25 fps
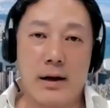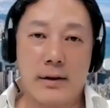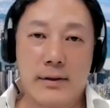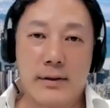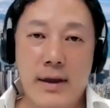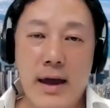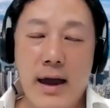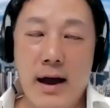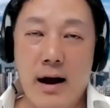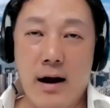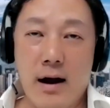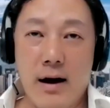
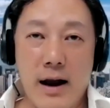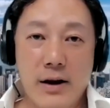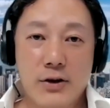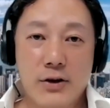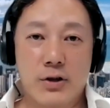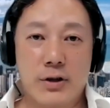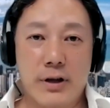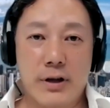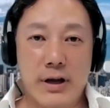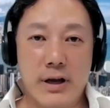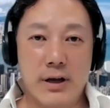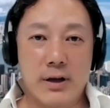there are
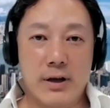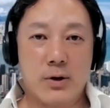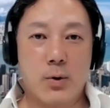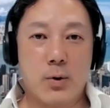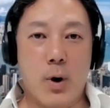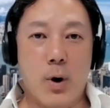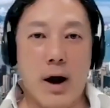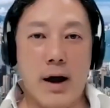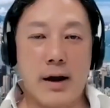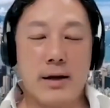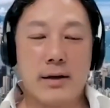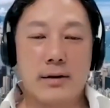actually
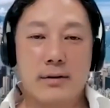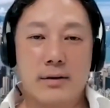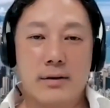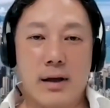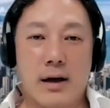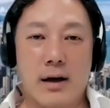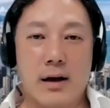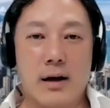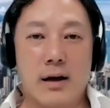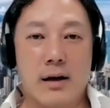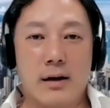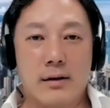quite
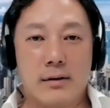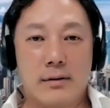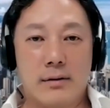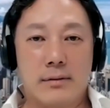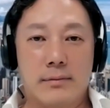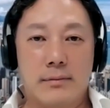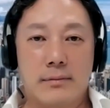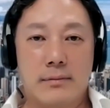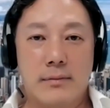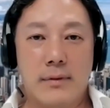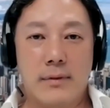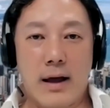a
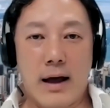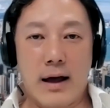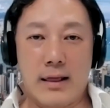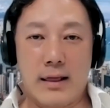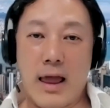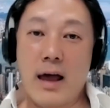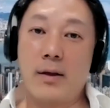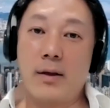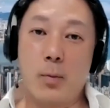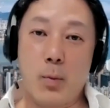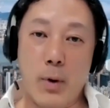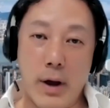
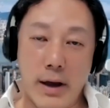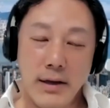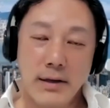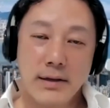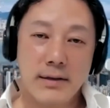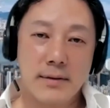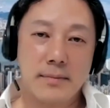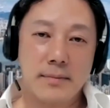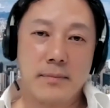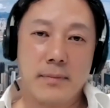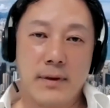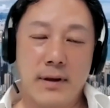lot of
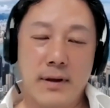ways.